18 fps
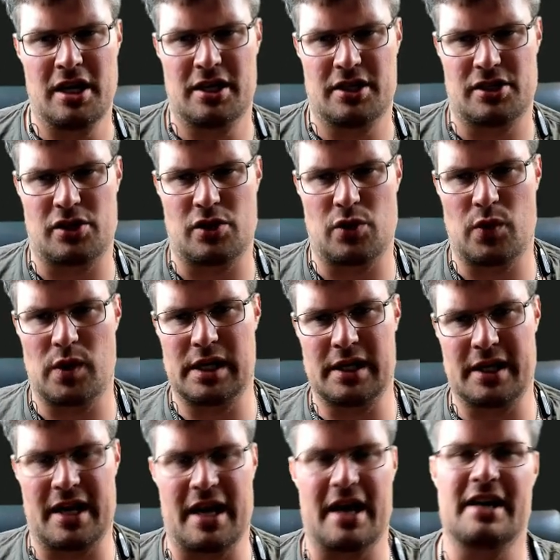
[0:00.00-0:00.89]
so you
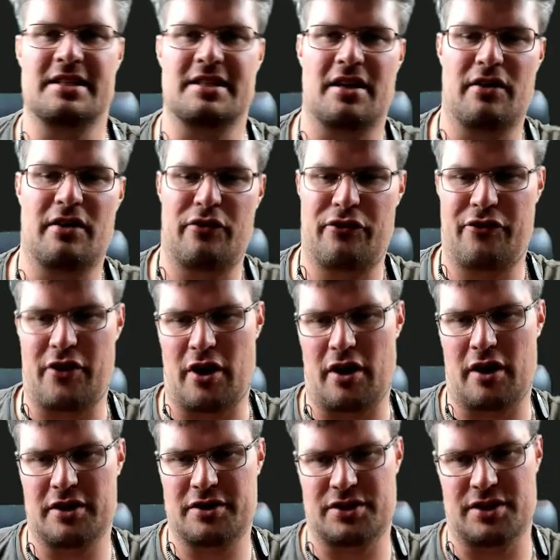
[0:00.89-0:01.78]
will get a
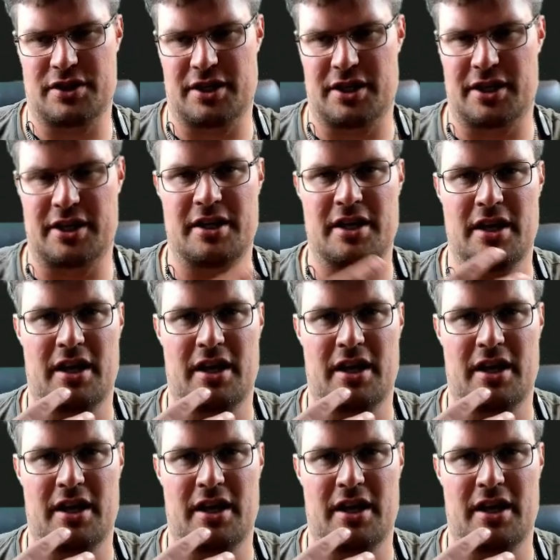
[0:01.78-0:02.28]
faster